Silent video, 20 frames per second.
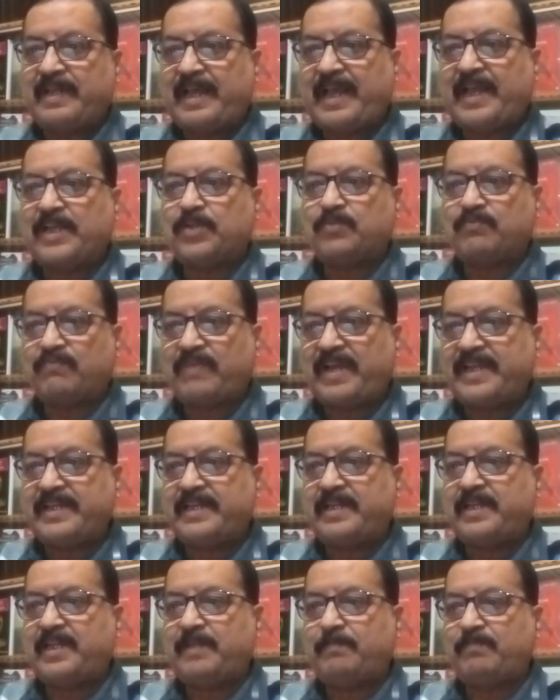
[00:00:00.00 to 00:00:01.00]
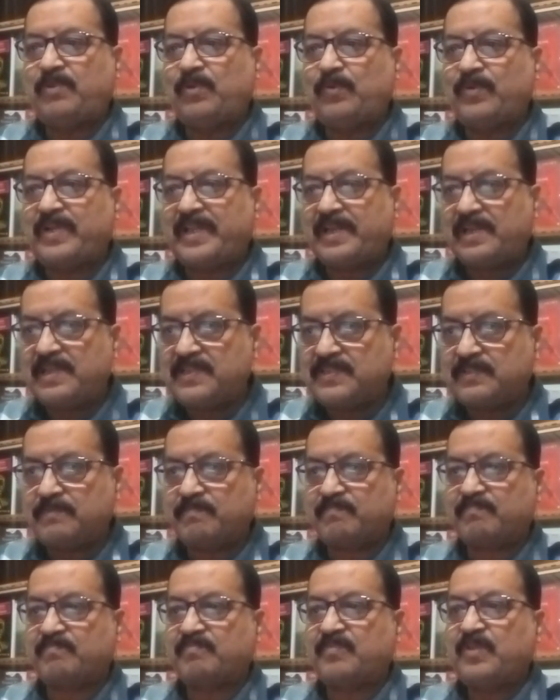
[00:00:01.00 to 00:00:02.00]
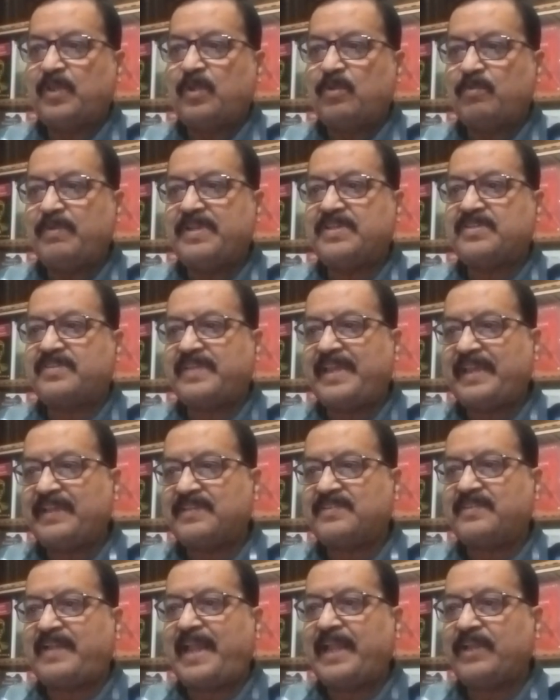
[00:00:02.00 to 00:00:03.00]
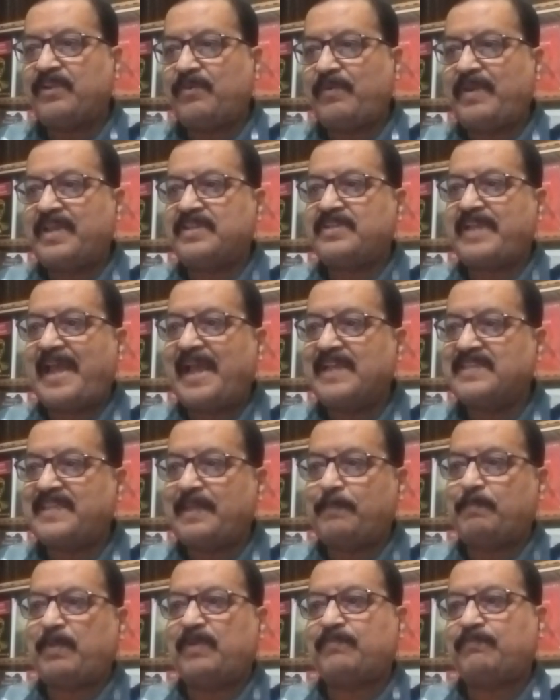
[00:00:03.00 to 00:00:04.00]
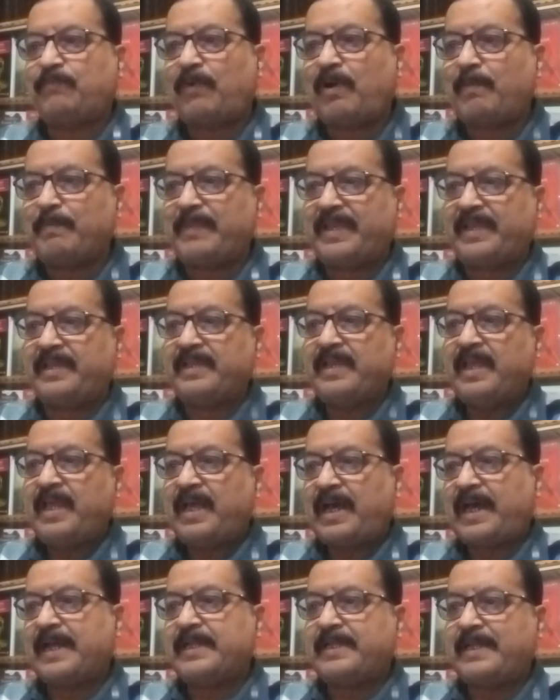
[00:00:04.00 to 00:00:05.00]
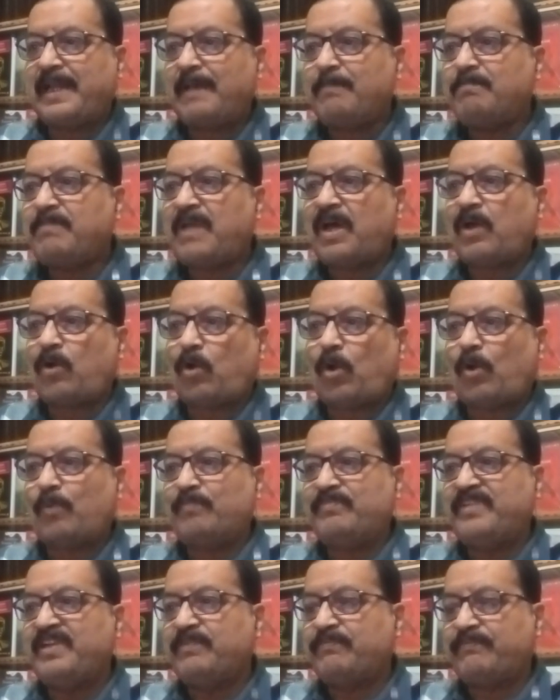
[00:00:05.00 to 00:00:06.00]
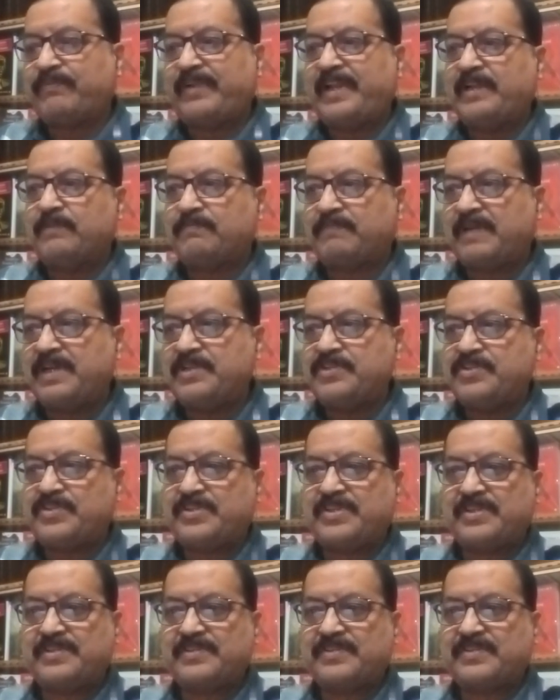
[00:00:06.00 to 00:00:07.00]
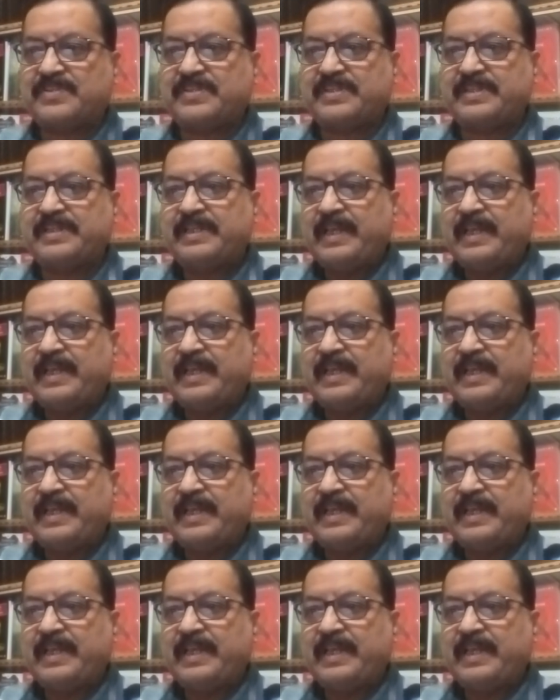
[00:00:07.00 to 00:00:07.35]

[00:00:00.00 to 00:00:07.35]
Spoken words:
And finally, pluralism, which says language as a performing a number of different functions,